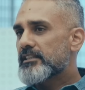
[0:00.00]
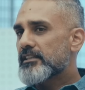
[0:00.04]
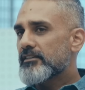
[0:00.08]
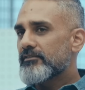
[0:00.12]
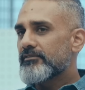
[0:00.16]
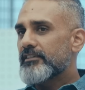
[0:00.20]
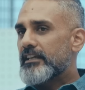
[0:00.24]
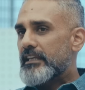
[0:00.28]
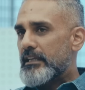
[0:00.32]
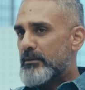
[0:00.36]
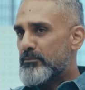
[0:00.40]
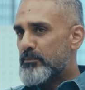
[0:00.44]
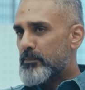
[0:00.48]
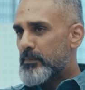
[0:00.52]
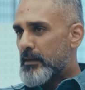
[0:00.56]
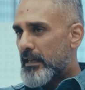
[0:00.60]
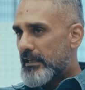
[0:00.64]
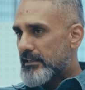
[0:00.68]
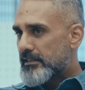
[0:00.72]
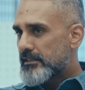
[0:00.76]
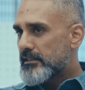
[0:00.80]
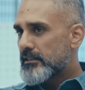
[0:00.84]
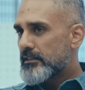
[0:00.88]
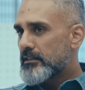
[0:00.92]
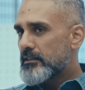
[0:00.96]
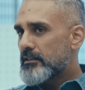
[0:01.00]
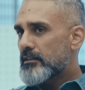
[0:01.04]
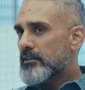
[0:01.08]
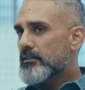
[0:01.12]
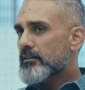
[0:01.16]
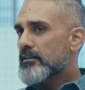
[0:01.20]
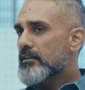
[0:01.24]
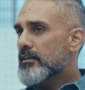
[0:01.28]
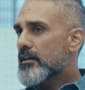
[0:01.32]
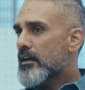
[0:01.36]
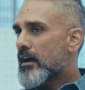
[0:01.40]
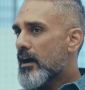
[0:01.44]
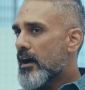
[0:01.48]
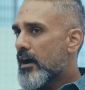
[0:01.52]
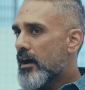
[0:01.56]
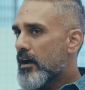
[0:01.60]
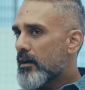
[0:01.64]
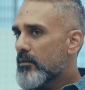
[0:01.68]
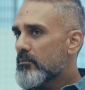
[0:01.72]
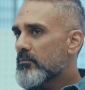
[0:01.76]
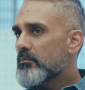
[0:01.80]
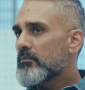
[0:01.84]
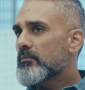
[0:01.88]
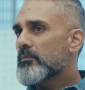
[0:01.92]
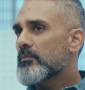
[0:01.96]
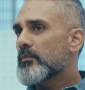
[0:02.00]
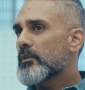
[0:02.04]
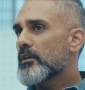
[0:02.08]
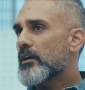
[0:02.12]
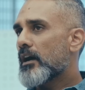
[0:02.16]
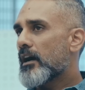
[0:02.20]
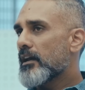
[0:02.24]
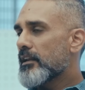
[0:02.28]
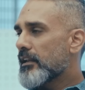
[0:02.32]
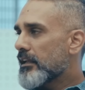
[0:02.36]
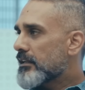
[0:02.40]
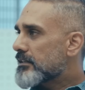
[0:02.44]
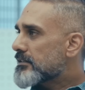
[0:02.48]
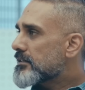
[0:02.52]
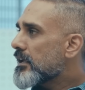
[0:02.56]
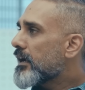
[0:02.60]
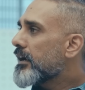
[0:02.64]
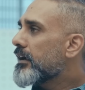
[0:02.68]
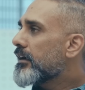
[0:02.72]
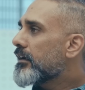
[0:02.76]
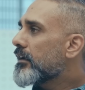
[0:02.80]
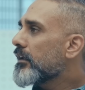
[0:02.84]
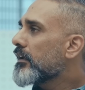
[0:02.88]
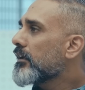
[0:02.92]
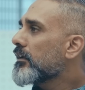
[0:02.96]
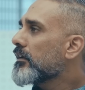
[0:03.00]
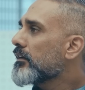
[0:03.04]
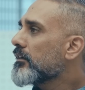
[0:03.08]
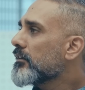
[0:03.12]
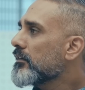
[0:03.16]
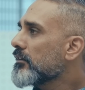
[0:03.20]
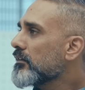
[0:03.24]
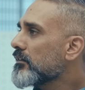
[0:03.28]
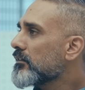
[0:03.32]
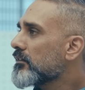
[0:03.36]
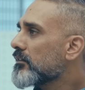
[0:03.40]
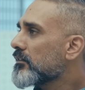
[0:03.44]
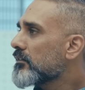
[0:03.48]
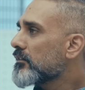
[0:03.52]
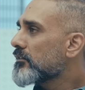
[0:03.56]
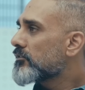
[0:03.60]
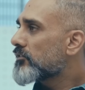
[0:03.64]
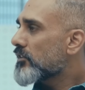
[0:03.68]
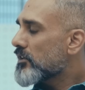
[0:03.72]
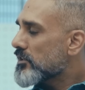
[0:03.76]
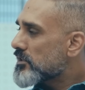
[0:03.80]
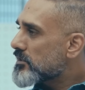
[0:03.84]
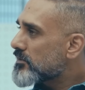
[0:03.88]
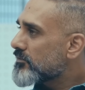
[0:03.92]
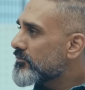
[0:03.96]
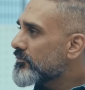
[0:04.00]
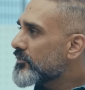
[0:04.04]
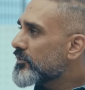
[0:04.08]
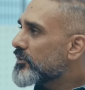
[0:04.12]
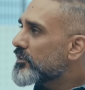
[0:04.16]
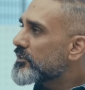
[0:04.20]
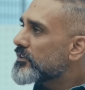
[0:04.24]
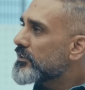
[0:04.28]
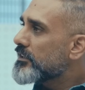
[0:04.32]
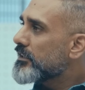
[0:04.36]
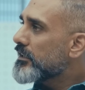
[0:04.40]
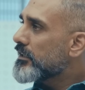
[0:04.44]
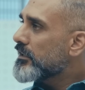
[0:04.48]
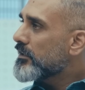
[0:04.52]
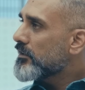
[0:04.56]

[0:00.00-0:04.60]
a very pleasant, calm, unexciting, trustworthy